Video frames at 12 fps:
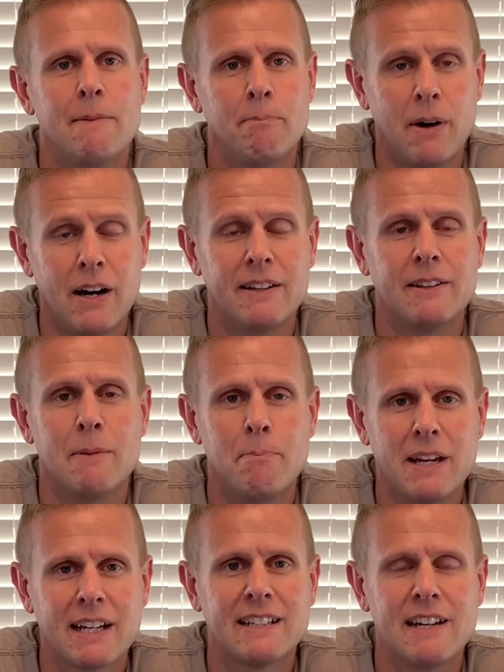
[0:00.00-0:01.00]
But the
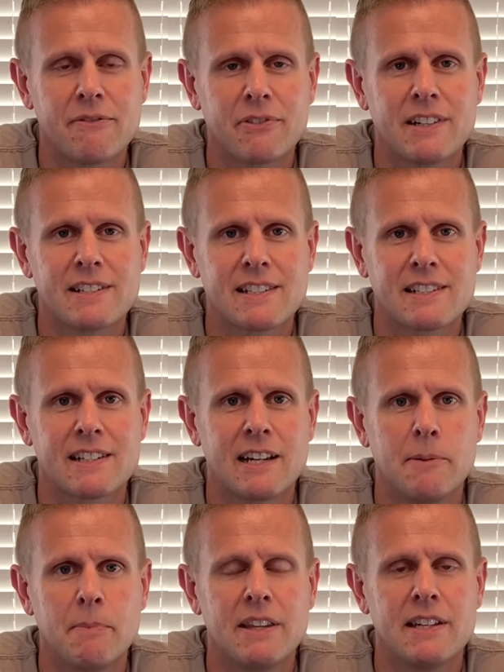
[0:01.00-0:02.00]
big difference is
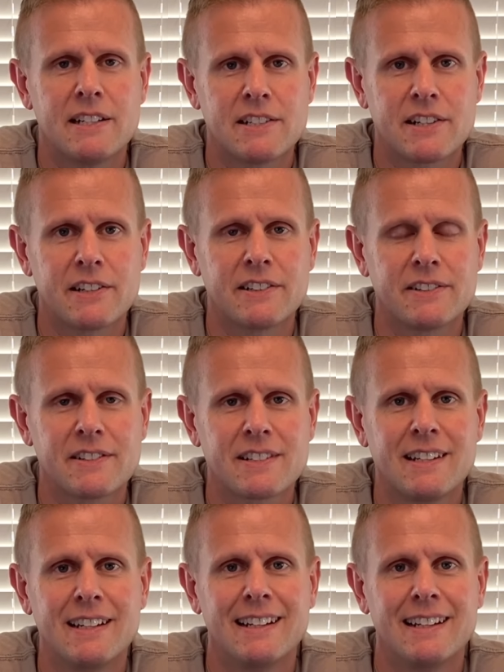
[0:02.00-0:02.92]
gonna be the internals.